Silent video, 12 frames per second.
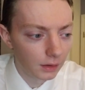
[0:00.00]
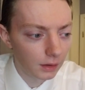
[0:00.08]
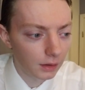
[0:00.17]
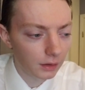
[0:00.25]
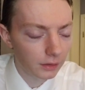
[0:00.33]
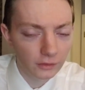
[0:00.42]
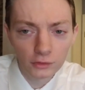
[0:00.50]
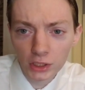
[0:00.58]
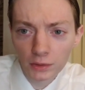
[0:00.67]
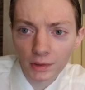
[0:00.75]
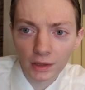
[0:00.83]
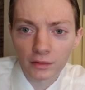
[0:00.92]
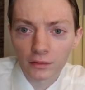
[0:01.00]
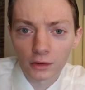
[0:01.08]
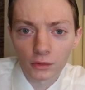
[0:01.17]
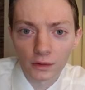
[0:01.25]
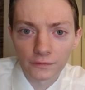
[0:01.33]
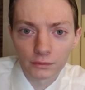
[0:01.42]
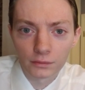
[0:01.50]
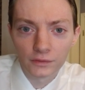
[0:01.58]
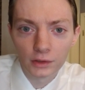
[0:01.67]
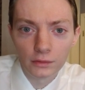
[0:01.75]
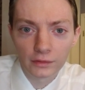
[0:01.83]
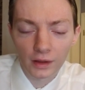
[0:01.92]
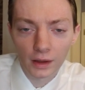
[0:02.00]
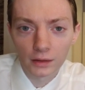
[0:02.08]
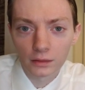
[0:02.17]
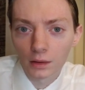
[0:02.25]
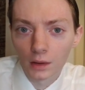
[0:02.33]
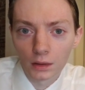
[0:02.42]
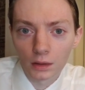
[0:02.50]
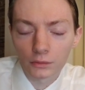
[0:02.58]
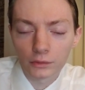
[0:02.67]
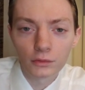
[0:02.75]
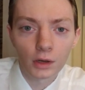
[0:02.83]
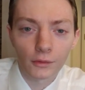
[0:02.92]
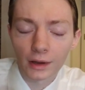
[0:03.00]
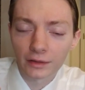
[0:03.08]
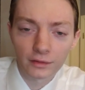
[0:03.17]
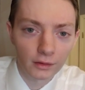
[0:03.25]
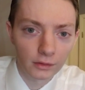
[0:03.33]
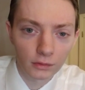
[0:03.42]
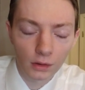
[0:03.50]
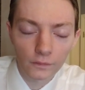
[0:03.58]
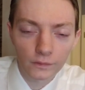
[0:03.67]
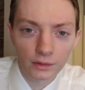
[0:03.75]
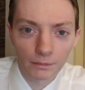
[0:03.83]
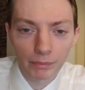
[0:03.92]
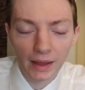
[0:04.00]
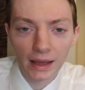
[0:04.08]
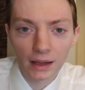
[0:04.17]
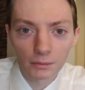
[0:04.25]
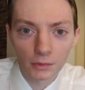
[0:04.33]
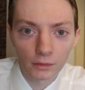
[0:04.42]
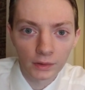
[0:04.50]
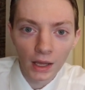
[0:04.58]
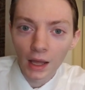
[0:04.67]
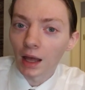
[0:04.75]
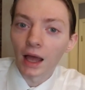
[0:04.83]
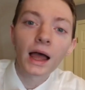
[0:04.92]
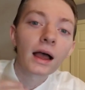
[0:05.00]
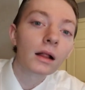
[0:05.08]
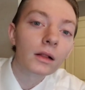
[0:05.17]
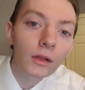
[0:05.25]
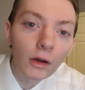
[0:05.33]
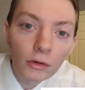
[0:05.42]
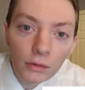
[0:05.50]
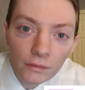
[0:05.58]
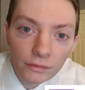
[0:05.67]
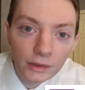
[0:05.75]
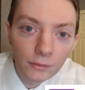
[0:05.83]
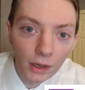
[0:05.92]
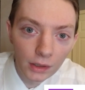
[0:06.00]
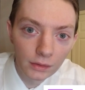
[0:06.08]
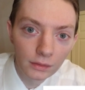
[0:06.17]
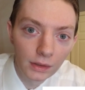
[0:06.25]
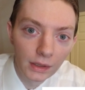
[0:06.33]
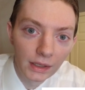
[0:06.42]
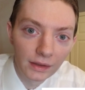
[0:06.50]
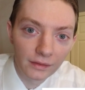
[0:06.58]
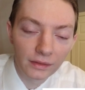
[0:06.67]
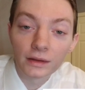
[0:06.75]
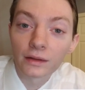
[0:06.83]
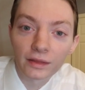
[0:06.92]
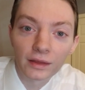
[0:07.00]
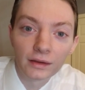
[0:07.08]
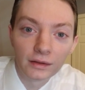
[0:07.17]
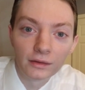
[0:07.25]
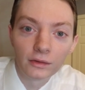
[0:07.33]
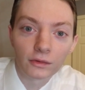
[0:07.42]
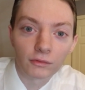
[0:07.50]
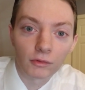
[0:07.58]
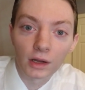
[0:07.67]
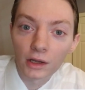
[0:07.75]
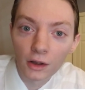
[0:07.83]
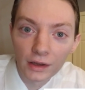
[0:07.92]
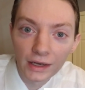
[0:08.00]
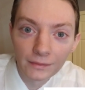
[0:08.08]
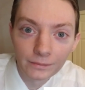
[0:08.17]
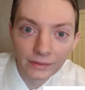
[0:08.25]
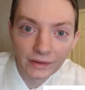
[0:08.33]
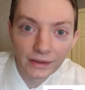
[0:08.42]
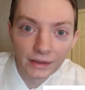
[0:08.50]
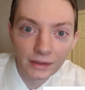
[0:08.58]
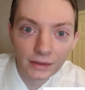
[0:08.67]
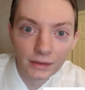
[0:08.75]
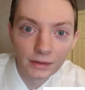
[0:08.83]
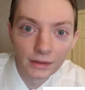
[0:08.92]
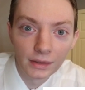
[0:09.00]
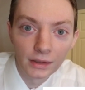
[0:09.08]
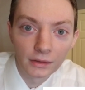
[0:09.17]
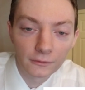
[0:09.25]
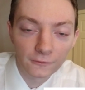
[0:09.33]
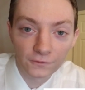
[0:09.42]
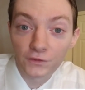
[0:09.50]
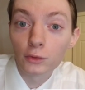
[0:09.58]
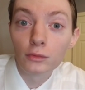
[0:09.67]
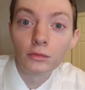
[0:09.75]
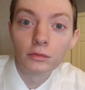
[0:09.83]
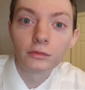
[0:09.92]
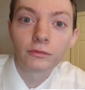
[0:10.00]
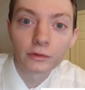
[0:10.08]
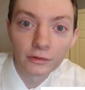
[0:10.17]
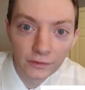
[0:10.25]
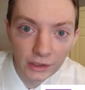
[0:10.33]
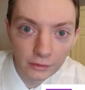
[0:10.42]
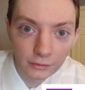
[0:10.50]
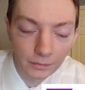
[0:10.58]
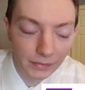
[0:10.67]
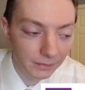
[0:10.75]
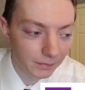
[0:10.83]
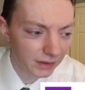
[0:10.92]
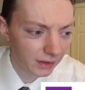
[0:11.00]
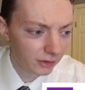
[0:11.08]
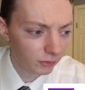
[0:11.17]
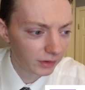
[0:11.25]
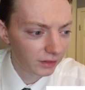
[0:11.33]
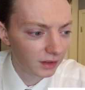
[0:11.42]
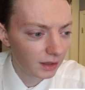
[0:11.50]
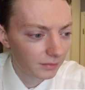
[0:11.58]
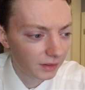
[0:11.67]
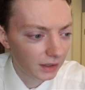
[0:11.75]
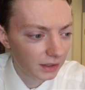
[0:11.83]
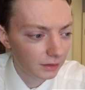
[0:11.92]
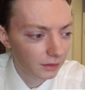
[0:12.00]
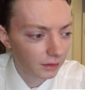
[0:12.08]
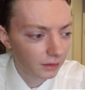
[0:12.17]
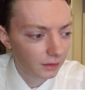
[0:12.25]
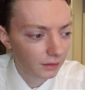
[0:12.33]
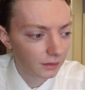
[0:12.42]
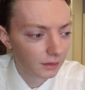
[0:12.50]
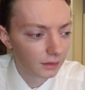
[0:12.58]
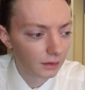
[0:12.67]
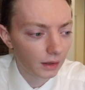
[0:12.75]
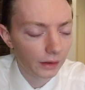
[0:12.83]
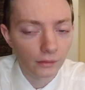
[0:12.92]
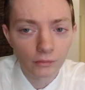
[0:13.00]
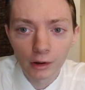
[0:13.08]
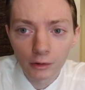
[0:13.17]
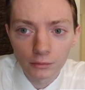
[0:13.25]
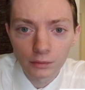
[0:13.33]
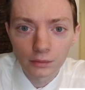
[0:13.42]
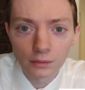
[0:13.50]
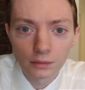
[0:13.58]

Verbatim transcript: Because uh, usually when I start off the reviews, I you know you know I started off with a bang. I'm going, hello everyone, this is running on empty food review. But but this one seems like it's hello.